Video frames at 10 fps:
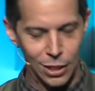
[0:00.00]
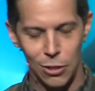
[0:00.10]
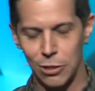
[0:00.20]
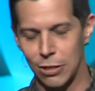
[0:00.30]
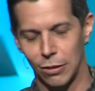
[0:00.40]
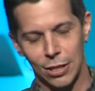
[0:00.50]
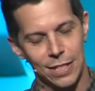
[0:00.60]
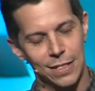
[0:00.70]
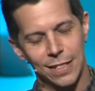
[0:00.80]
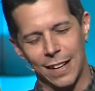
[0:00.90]
who just looks
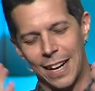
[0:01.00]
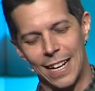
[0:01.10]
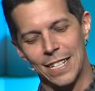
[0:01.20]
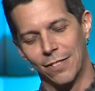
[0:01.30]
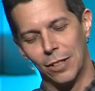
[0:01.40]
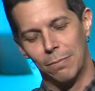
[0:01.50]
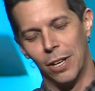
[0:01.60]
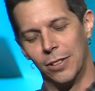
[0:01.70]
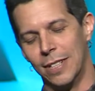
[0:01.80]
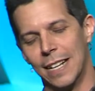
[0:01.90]
into the eyes of their
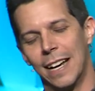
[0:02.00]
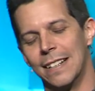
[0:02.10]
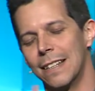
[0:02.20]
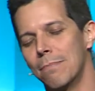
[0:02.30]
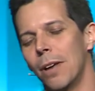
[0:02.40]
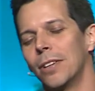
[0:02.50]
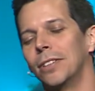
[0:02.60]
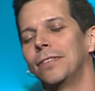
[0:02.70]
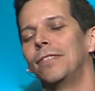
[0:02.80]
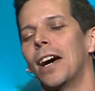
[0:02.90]
mother and dad and says, Mother,
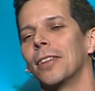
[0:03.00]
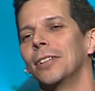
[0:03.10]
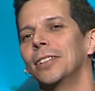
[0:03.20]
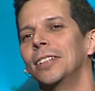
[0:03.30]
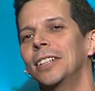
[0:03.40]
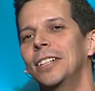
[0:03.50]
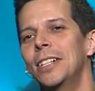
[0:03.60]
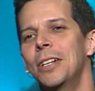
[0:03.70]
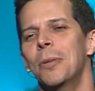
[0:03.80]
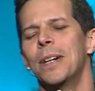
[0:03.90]
Father,
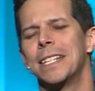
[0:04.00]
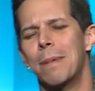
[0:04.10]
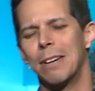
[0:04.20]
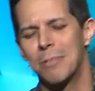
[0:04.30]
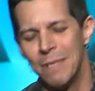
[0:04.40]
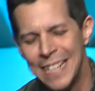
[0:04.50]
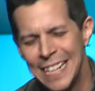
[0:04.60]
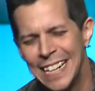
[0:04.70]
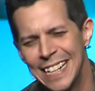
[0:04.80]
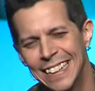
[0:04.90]
what about
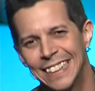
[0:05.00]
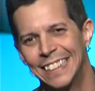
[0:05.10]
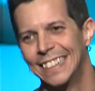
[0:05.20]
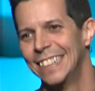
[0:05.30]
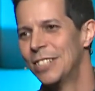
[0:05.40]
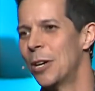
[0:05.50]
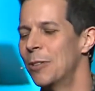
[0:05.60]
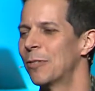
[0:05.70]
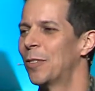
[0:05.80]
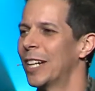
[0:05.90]
me?
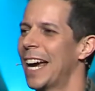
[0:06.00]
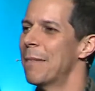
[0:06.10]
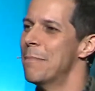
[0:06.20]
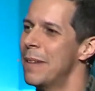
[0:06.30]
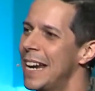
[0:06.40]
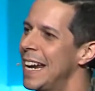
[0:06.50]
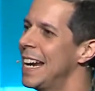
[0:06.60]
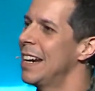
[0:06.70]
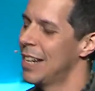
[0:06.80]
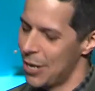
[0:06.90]
Don't forget
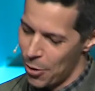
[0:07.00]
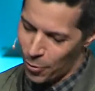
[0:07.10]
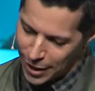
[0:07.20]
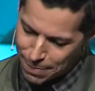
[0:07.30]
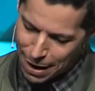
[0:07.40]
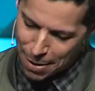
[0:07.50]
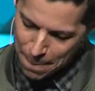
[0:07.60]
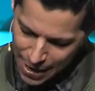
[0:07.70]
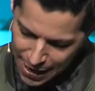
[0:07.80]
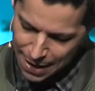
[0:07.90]
me. What about
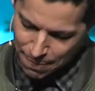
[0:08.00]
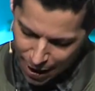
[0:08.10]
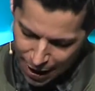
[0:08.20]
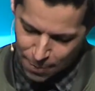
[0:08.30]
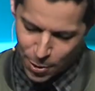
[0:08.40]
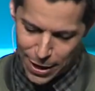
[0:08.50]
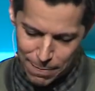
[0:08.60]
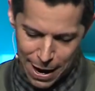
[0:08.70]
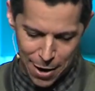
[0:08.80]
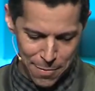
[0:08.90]
me, Mom? What
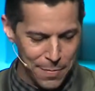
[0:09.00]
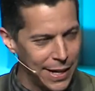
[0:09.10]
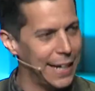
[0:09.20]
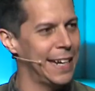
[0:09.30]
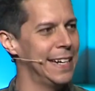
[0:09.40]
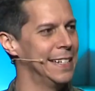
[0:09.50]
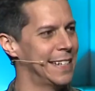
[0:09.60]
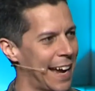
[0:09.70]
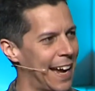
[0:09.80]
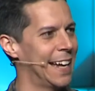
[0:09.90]
about me,
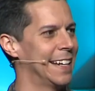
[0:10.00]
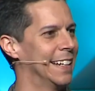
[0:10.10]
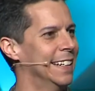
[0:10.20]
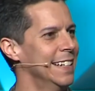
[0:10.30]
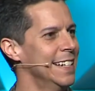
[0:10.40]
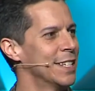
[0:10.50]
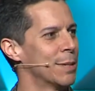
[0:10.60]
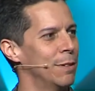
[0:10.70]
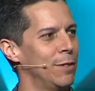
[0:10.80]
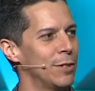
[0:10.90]
Dad? And
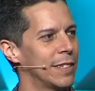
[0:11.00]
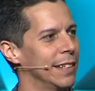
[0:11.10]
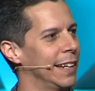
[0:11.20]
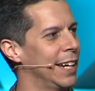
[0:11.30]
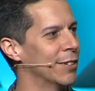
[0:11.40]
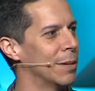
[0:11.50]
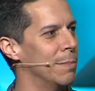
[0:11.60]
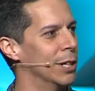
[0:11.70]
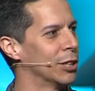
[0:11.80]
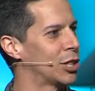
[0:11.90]
some of you sitting here are
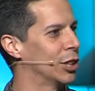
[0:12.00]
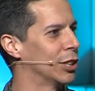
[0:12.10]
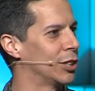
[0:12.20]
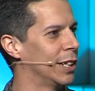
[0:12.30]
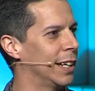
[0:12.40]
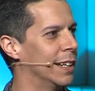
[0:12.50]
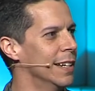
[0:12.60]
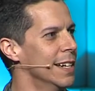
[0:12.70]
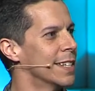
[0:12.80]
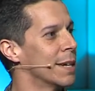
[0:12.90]
middle children, and
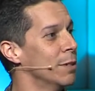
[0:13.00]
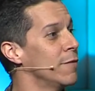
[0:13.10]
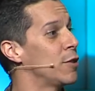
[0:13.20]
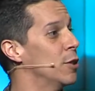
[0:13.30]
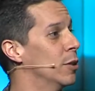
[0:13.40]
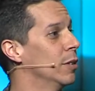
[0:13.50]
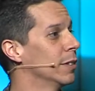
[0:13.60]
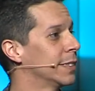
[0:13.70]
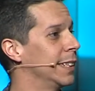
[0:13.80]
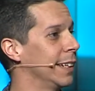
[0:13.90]
some of you
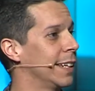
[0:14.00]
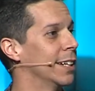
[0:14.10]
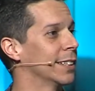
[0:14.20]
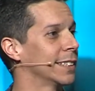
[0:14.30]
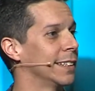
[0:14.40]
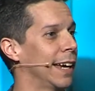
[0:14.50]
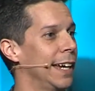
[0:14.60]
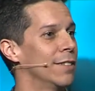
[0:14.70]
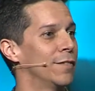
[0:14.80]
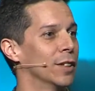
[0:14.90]
sit here today
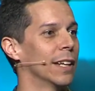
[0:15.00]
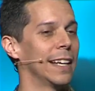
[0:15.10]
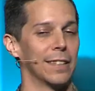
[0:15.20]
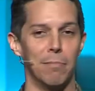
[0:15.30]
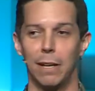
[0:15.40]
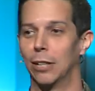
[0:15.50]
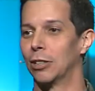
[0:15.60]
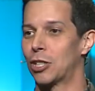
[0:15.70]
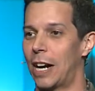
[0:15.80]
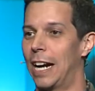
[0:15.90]
and feel like the middle
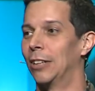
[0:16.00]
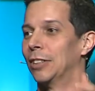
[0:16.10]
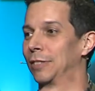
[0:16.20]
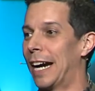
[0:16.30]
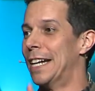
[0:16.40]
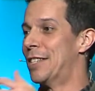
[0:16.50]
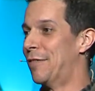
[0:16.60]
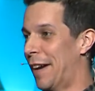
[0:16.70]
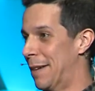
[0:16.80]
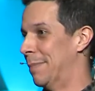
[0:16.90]
child of God's
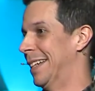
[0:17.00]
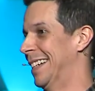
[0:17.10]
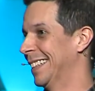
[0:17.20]
family.